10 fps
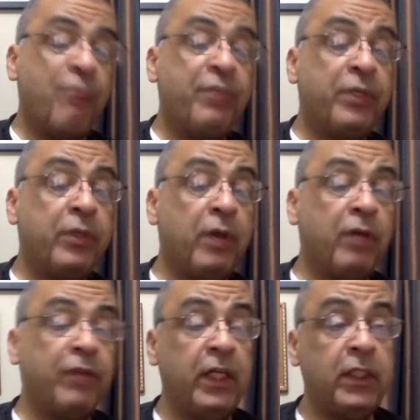a review
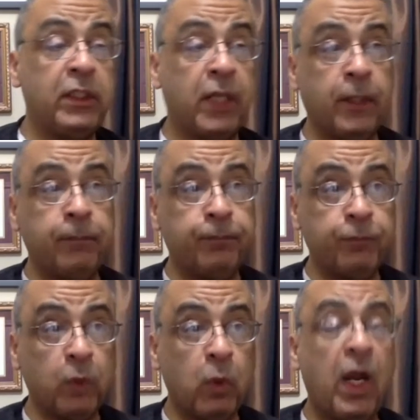of the entire
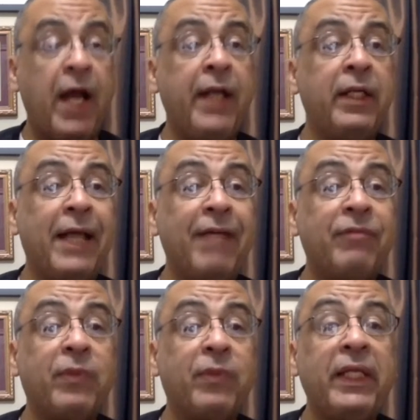Quran that
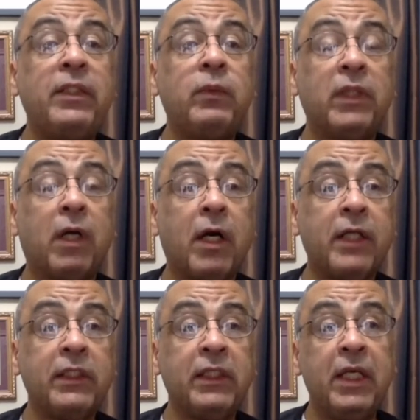have related with the
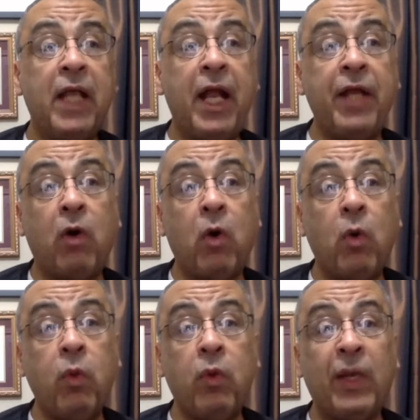hearts, and
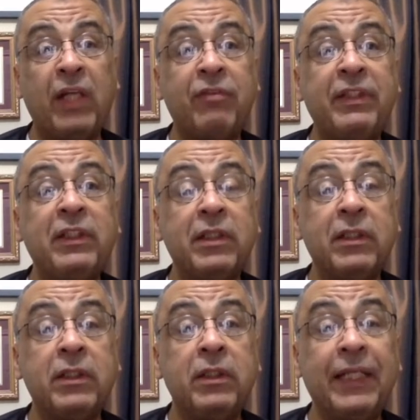all the
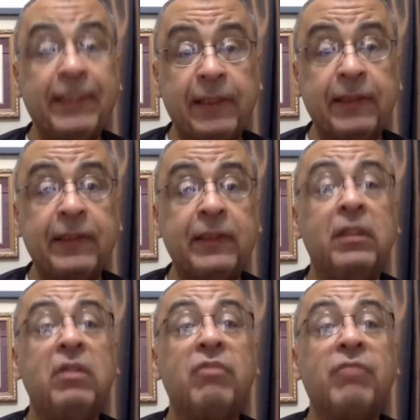relevant
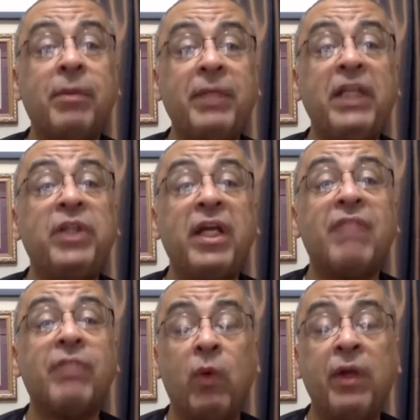lessons from each and
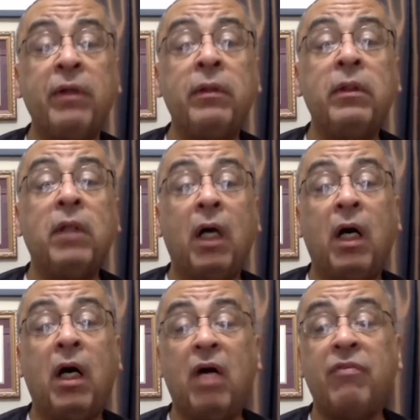every one
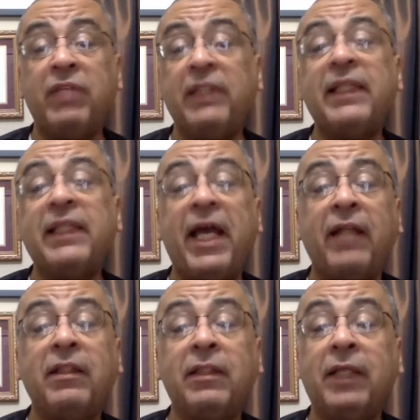of these
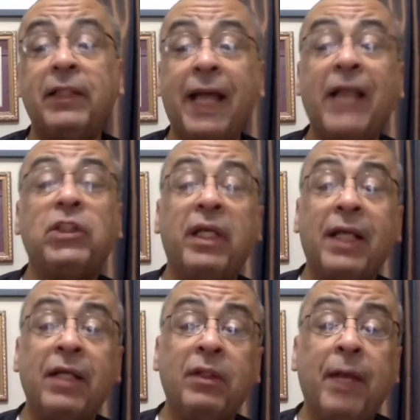ayat that
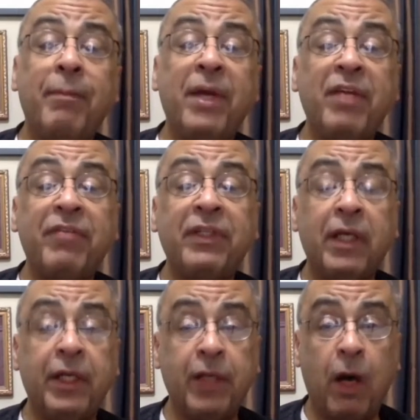actually can
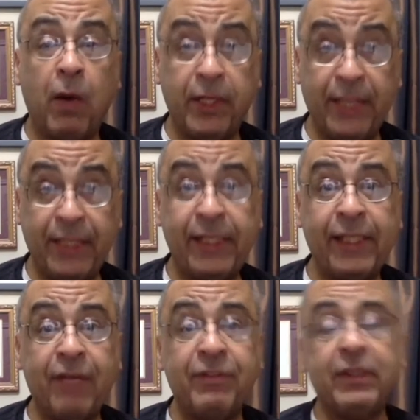benefit in our
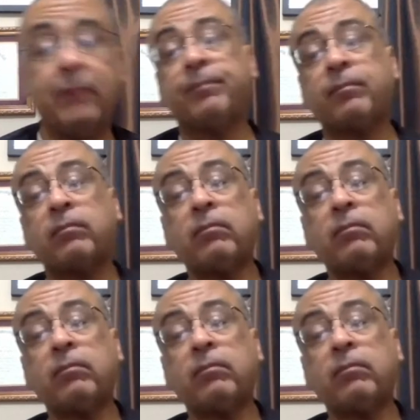daily lives.